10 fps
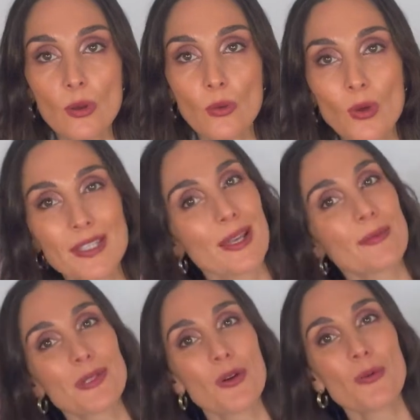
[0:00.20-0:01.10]
What's
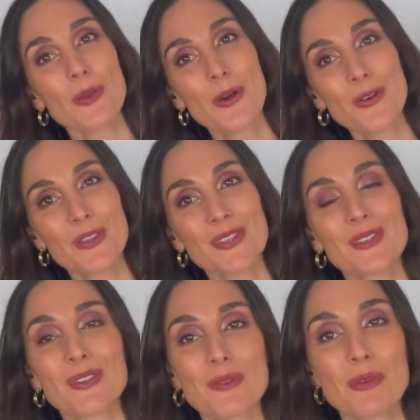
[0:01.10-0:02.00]
up, Scorpio? This
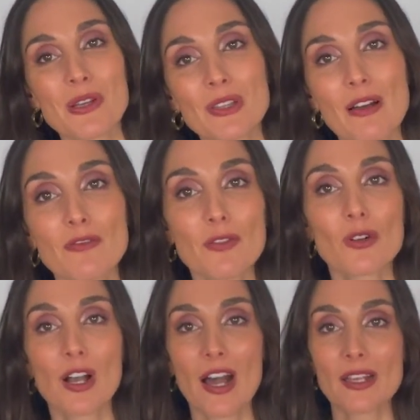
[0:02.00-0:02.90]
is going to be your love
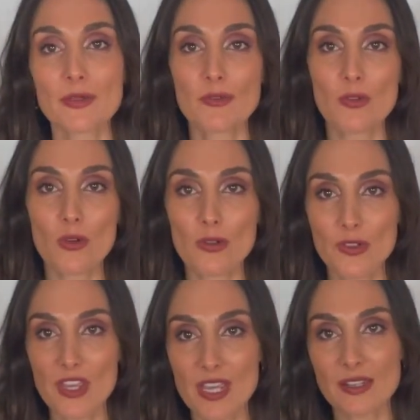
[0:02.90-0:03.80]
forecast for
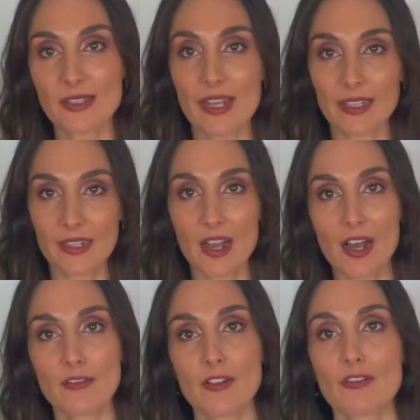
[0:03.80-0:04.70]
the second
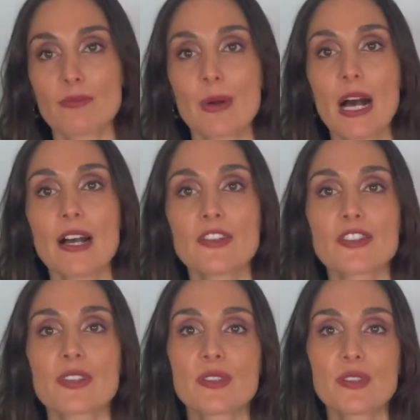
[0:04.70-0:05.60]
half of
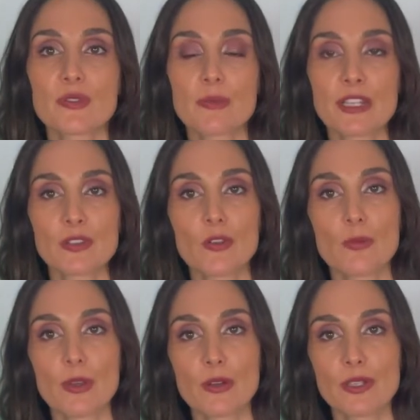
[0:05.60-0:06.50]
March. This is for my
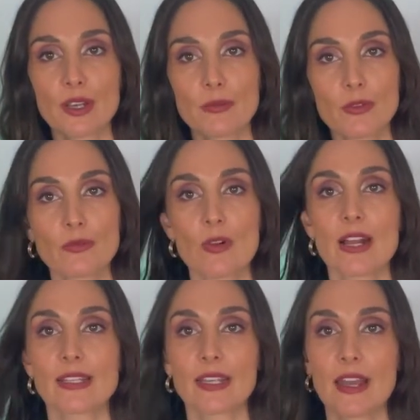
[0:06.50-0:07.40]
Scorpio Sun, Moon,
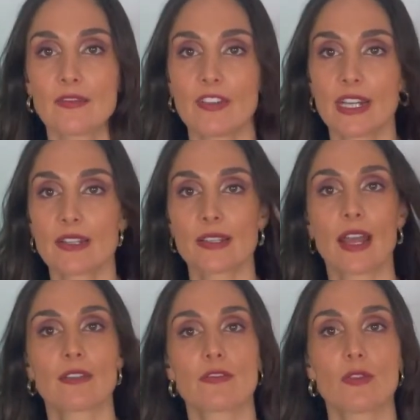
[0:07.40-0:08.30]
Rising and Venus
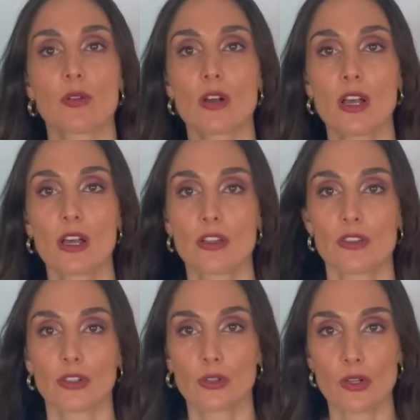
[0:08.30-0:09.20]
and for
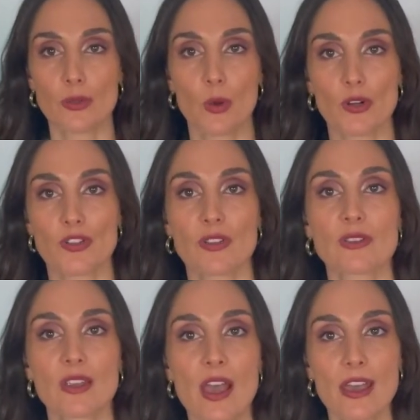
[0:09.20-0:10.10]
the cross watchers.
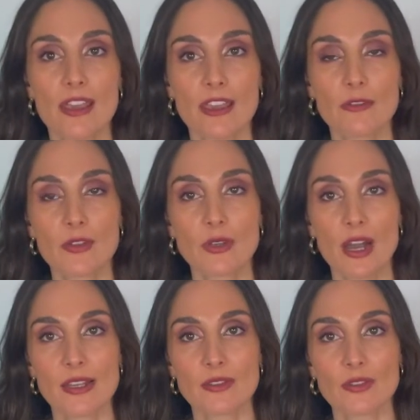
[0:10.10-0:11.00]
If you
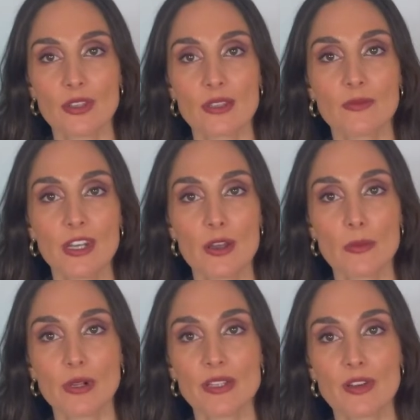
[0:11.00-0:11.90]
guys enjoyed this video,
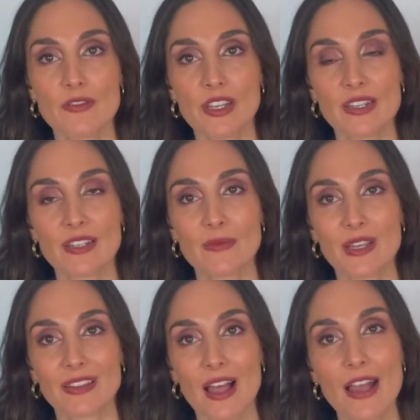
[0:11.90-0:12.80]
please don't forget to give me
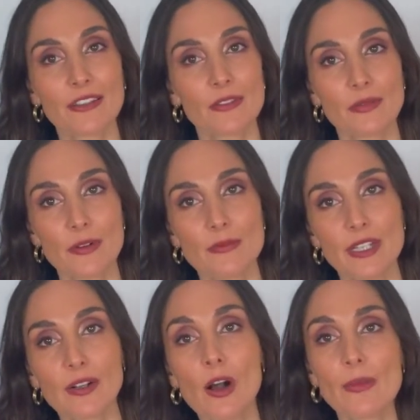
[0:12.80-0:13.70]
a like and throw me
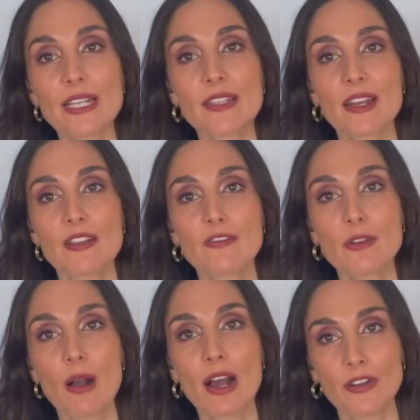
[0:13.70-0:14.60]
a comment. And if
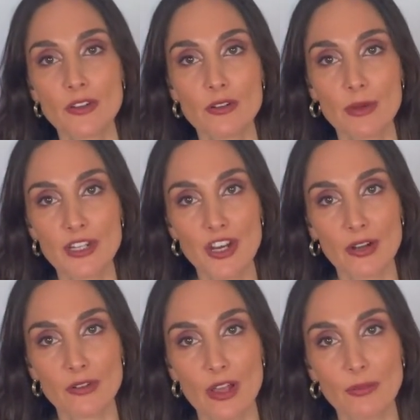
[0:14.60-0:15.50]
you are new to my
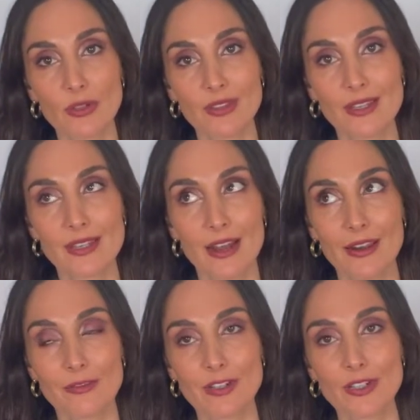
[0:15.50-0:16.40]
channel, I put these out
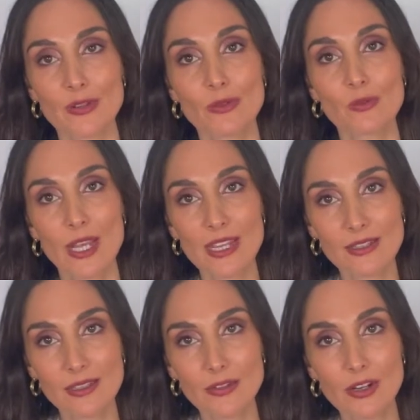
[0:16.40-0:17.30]
every 2 weeks.
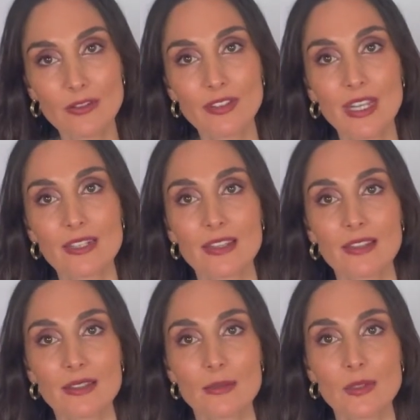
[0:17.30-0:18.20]
So don't forget to hit the
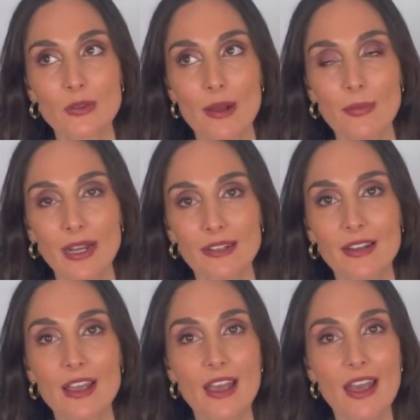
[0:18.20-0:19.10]
subscribe button
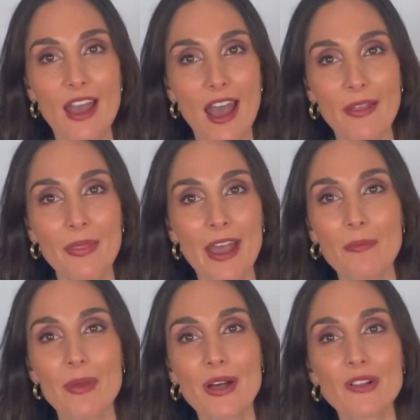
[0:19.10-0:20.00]
and that
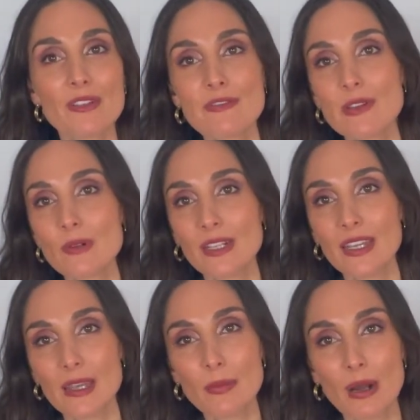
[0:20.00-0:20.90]
bell if you want to
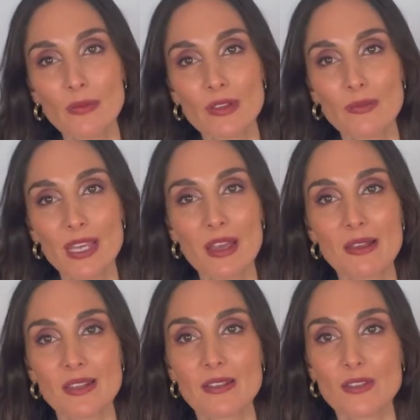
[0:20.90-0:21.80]
keep up with me
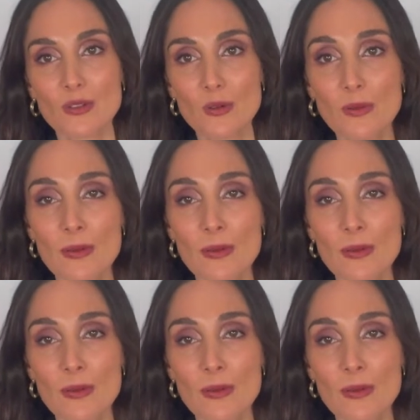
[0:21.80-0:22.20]
as I do.